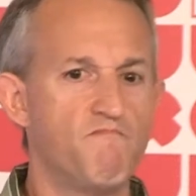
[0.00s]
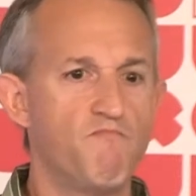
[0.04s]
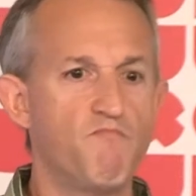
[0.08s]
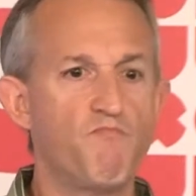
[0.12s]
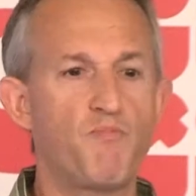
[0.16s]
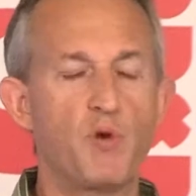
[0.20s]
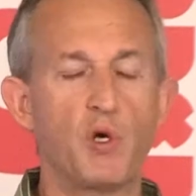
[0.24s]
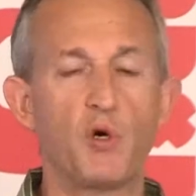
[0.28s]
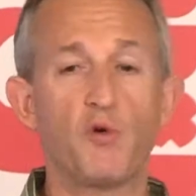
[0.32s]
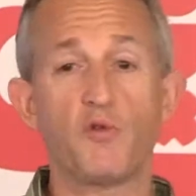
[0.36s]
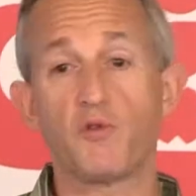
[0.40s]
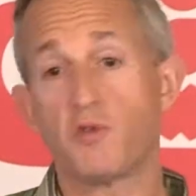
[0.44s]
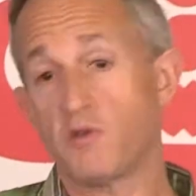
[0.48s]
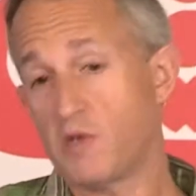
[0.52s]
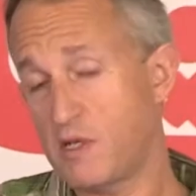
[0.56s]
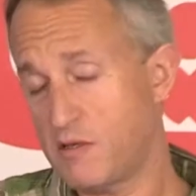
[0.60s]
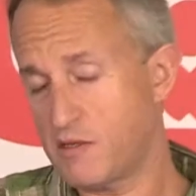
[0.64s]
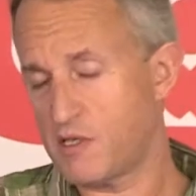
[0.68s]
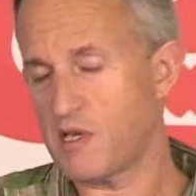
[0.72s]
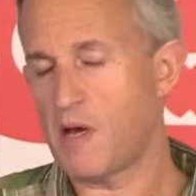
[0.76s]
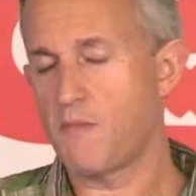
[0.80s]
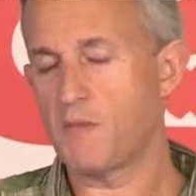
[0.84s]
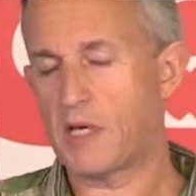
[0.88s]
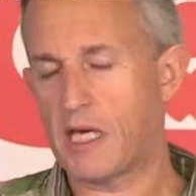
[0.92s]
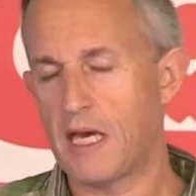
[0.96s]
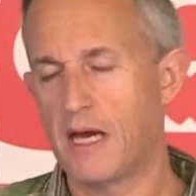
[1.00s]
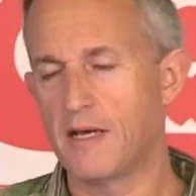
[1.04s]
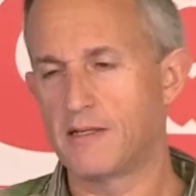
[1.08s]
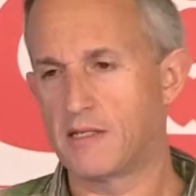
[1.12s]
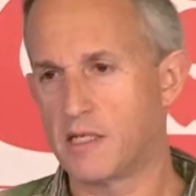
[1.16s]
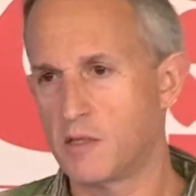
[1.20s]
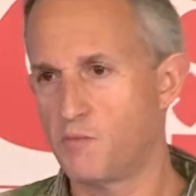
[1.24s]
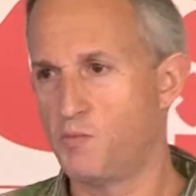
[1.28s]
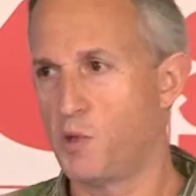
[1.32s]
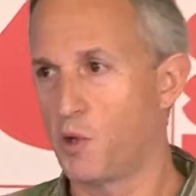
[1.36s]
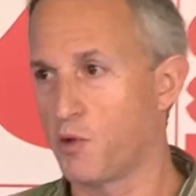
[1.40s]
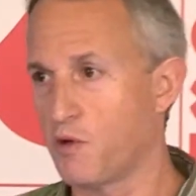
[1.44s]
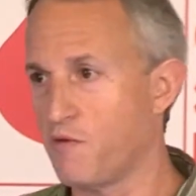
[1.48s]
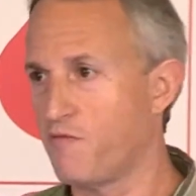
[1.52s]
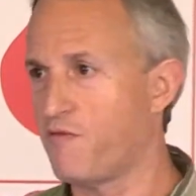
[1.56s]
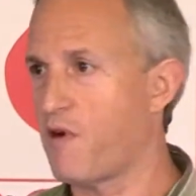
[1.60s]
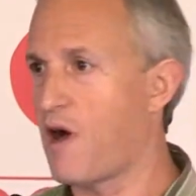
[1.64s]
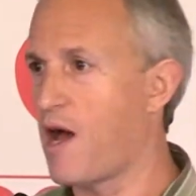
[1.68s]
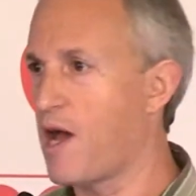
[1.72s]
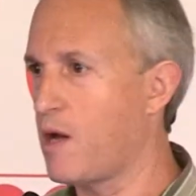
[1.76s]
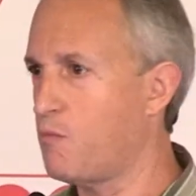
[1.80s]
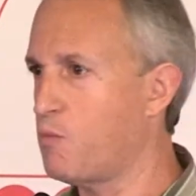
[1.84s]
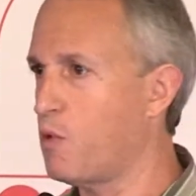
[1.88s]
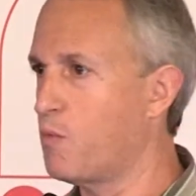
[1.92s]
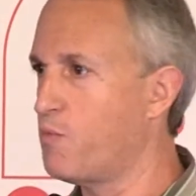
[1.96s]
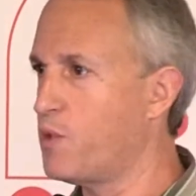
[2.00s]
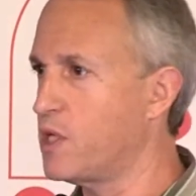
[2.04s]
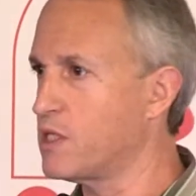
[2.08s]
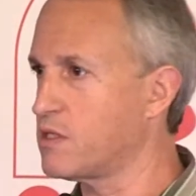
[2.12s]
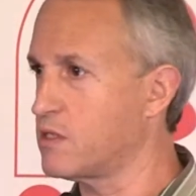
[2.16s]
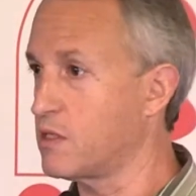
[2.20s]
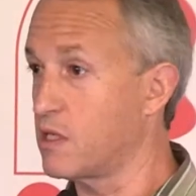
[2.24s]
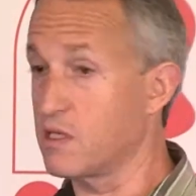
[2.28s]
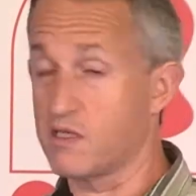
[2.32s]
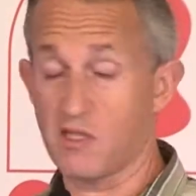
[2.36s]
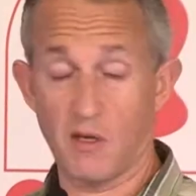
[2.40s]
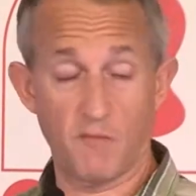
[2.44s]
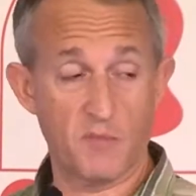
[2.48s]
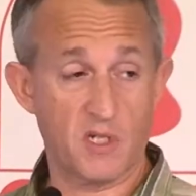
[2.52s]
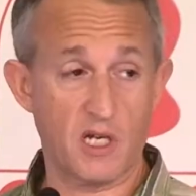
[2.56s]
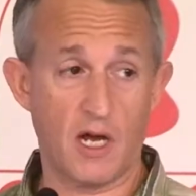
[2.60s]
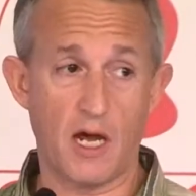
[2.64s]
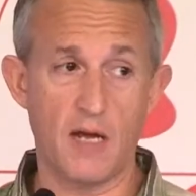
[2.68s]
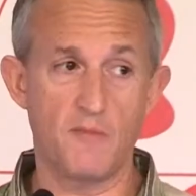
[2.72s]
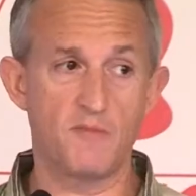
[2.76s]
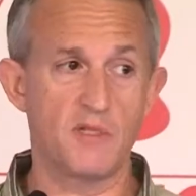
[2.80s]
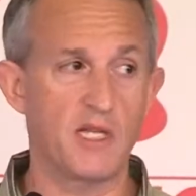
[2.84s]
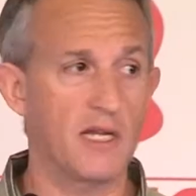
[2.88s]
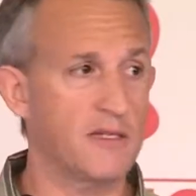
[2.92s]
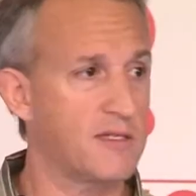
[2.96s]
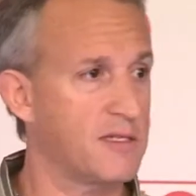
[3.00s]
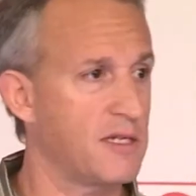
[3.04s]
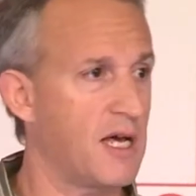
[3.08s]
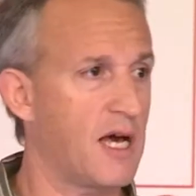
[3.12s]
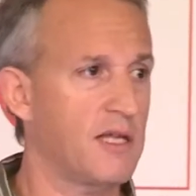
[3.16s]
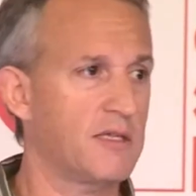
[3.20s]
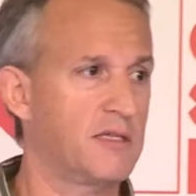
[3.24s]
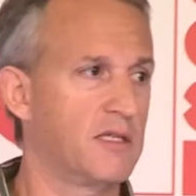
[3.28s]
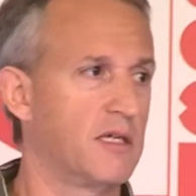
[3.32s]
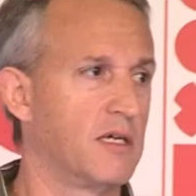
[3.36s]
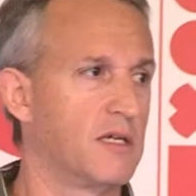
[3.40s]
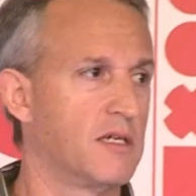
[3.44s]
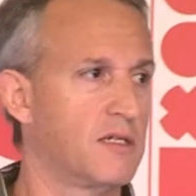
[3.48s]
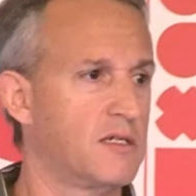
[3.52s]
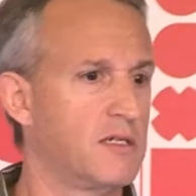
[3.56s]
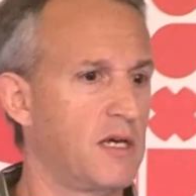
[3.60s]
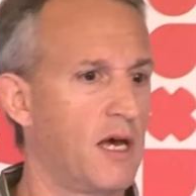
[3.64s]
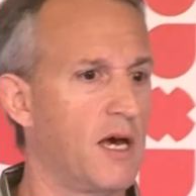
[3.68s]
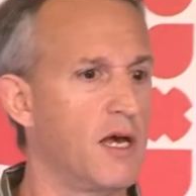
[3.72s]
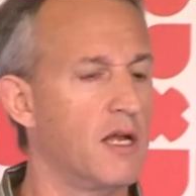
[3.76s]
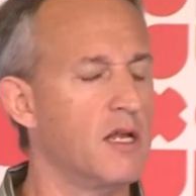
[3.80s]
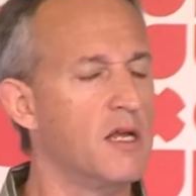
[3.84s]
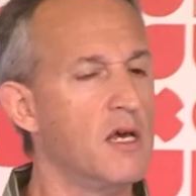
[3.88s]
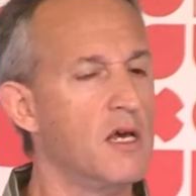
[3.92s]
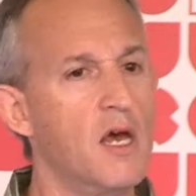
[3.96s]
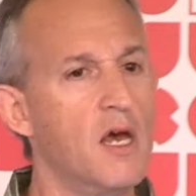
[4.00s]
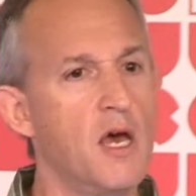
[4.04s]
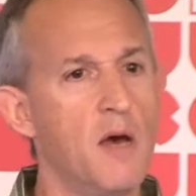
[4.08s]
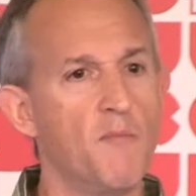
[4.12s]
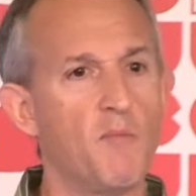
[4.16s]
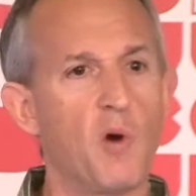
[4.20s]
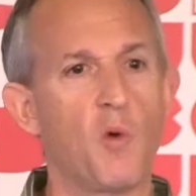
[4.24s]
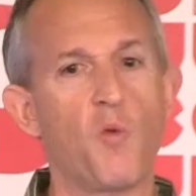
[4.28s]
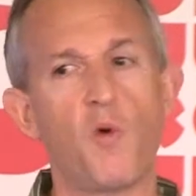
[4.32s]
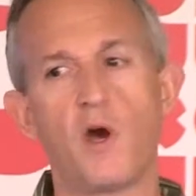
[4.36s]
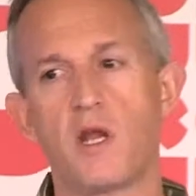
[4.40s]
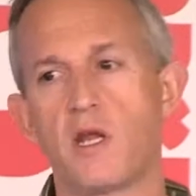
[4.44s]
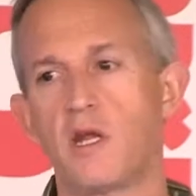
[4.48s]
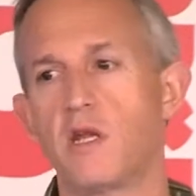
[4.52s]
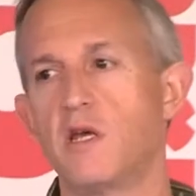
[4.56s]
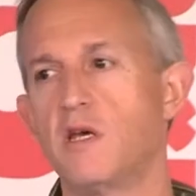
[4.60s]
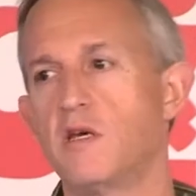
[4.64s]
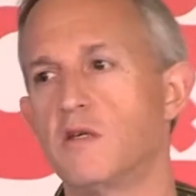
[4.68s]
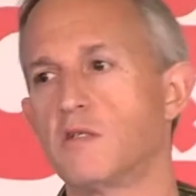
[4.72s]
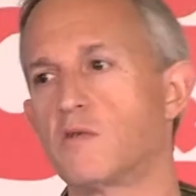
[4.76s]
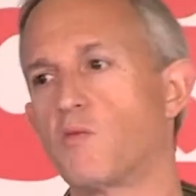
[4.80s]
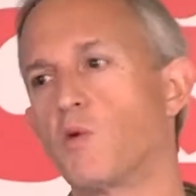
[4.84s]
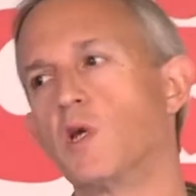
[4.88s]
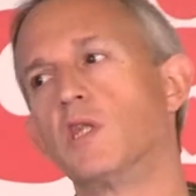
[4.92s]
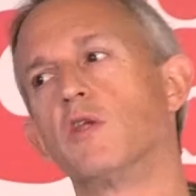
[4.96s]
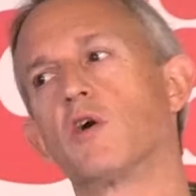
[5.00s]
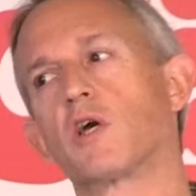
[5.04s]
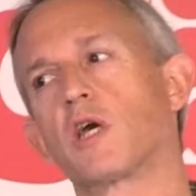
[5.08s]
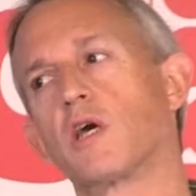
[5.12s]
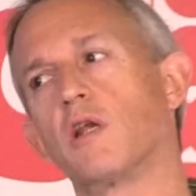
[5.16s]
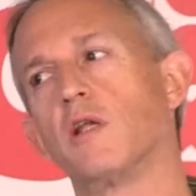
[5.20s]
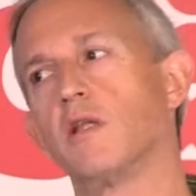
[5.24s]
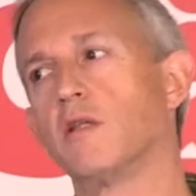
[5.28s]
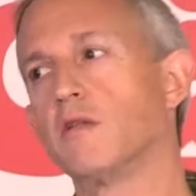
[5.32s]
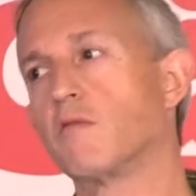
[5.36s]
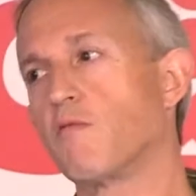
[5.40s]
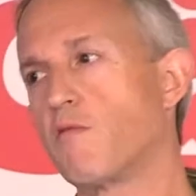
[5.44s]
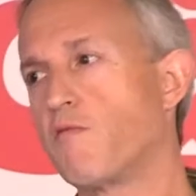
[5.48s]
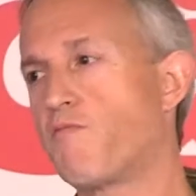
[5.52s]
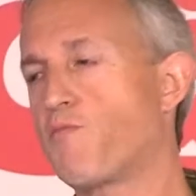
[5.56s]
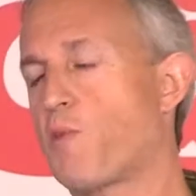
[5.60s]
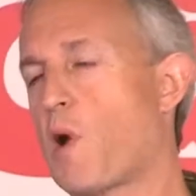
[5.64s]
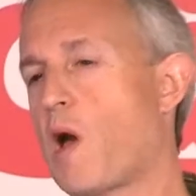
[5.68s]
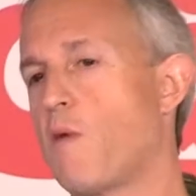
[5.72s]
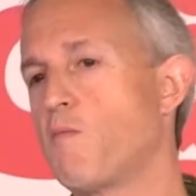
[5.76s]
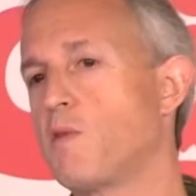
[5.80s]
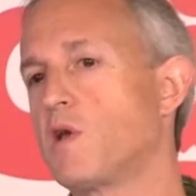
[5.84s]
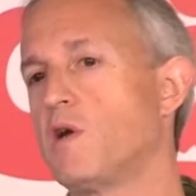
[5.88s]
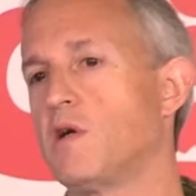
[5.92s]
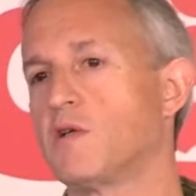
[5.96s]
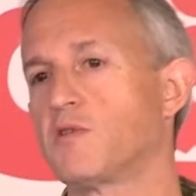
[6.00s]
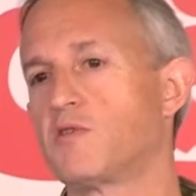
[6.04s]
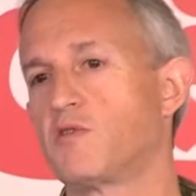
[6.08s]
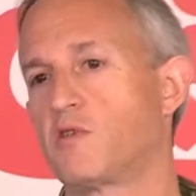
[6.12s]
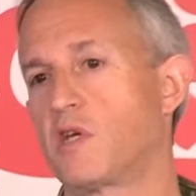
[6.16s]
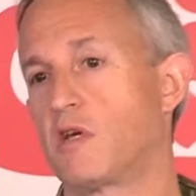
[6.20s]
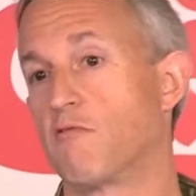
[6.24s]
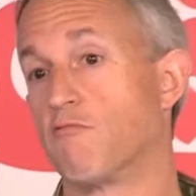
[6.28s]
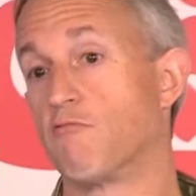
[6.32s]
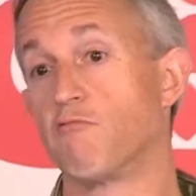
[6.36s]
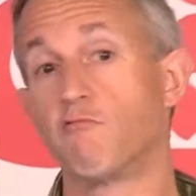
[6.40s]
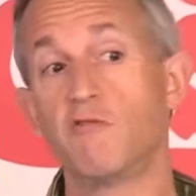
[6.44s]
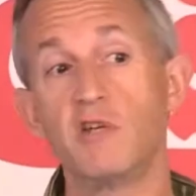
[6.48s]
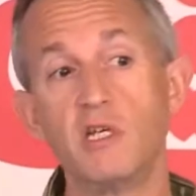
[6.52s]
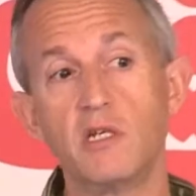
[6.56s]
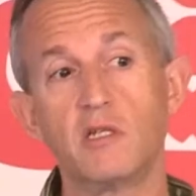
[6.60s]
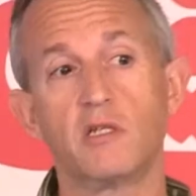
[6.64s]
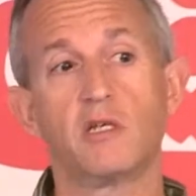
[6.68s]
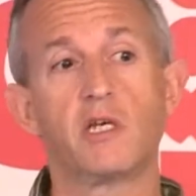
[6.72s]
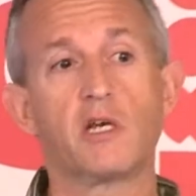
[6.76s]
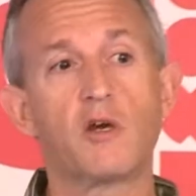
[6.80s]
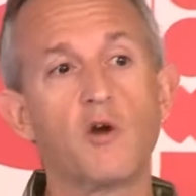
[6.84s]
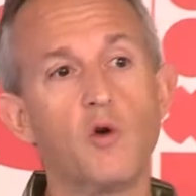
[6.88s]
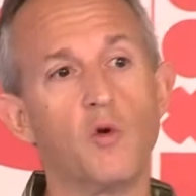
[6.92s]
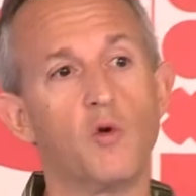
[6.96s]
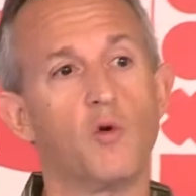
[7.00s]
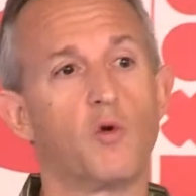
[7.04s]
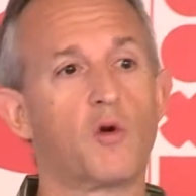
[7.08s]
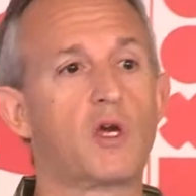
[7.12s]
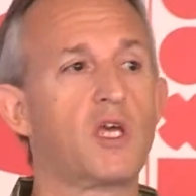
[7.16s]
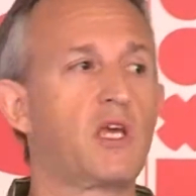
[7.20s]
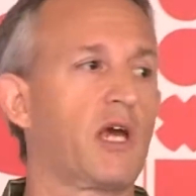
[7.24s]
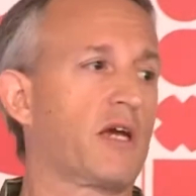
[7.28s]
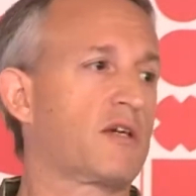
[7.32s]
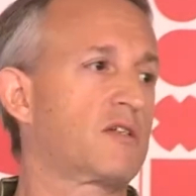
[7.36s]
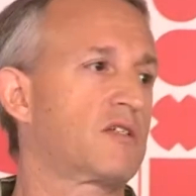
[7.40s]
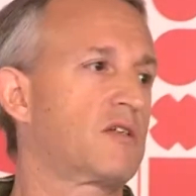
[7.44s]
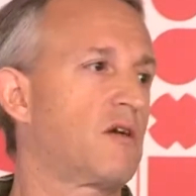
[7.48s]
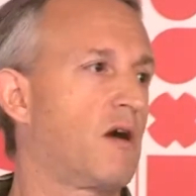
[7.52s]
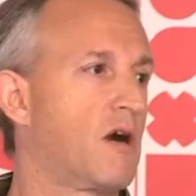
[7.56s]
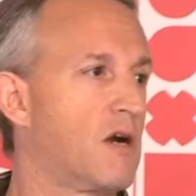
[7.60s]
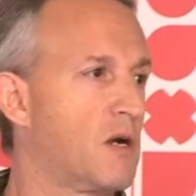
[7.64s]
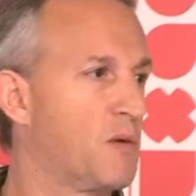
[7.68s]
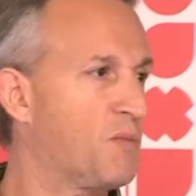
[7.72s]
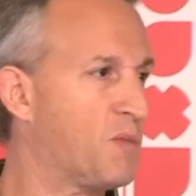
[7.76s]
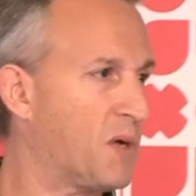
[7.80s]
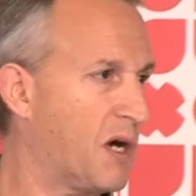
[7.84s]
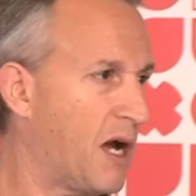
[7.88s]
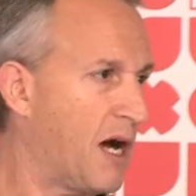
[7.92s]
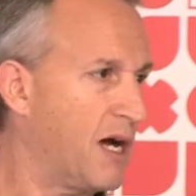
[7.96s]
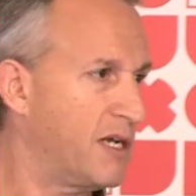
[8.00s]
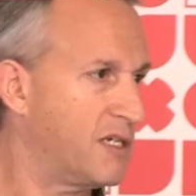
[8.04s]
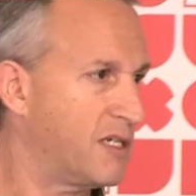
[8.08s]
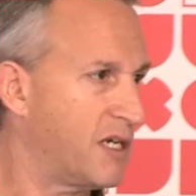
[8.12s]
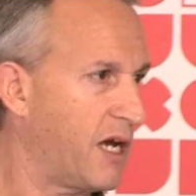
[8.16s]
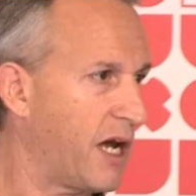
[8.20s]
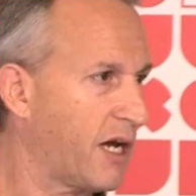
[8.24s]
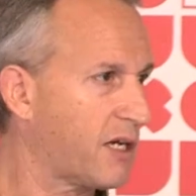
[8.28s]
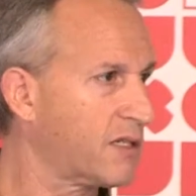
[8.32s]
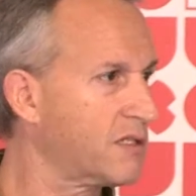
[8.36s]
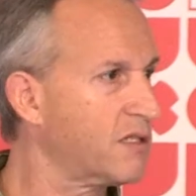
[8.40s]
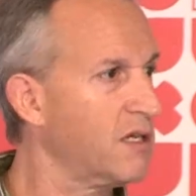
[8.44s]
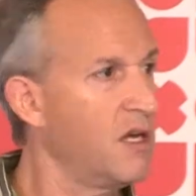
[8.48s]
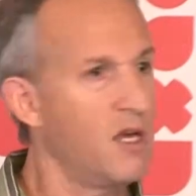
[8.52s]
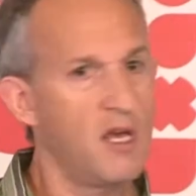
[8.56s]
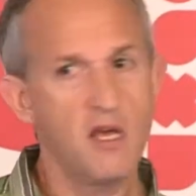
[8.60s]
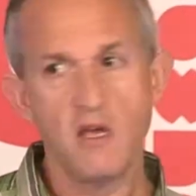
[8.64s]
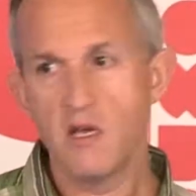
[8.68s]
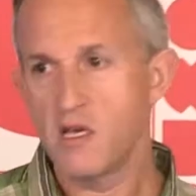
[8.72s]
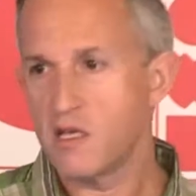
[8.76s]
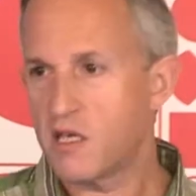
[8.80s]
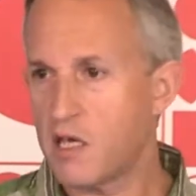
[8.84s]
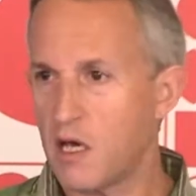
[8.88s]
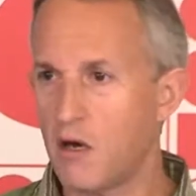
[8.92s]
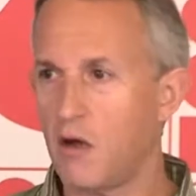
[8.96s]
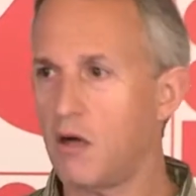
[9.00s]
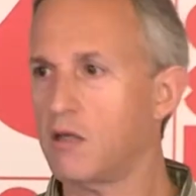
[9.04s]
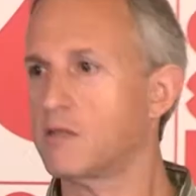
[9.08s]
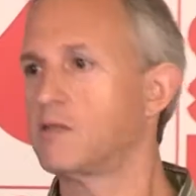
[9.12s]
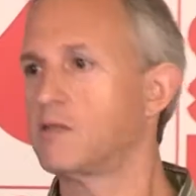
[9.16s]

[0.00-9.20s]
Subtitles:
build, in some cases, build a viable business. Sometimes that's not the intent. But when it is, we've probably all seen really cool Kickstarter projects. Get all